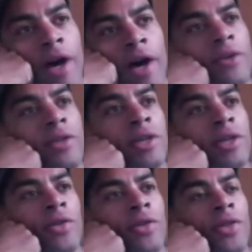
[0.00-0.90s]
hotel
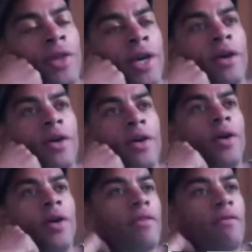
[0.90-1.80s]
thing, but
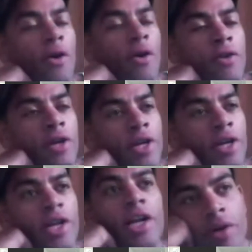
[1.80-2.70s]
they've thrown in a
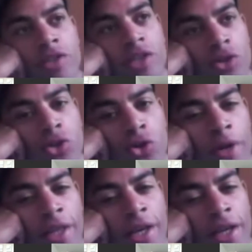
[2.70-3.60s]
little bit of social comment
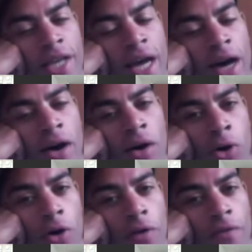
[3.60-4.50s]
in it. The tower
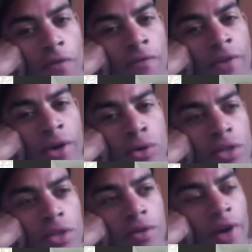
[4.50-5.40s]
block feels
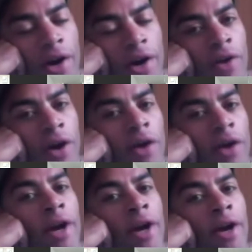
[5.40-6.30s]
very, very
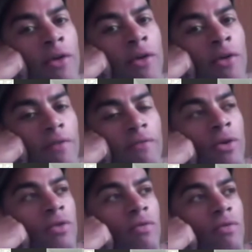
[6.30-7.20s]
real. It
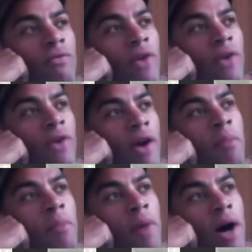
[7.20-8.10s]
feels very
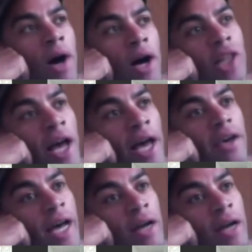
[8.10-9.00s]
much
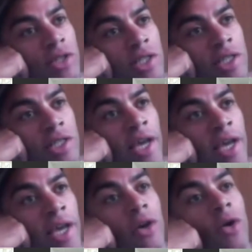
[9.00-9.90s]
like a council
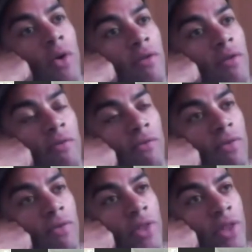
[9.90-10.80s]
estate with
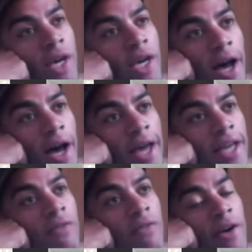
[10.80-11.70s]
the kind of
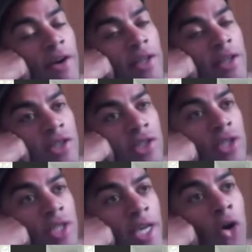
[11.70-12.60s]
characters that you
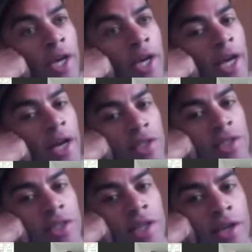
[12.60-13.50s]
see on a council
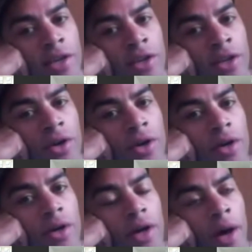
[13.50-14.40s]
estate,
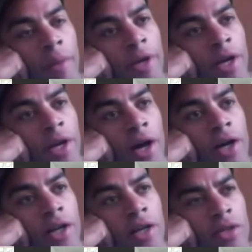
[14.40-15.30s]
I mean, I
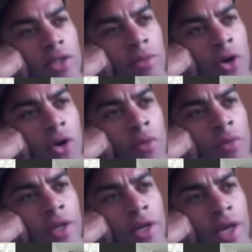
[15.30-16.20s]
heard about some comedy
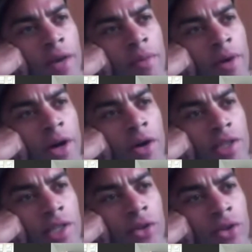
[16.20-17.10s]
that came out
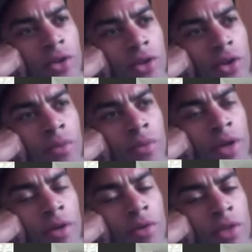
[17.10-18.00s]
recently on the
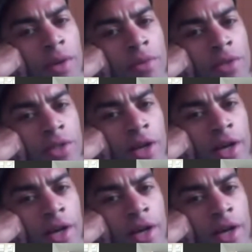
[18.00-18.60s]
BBC website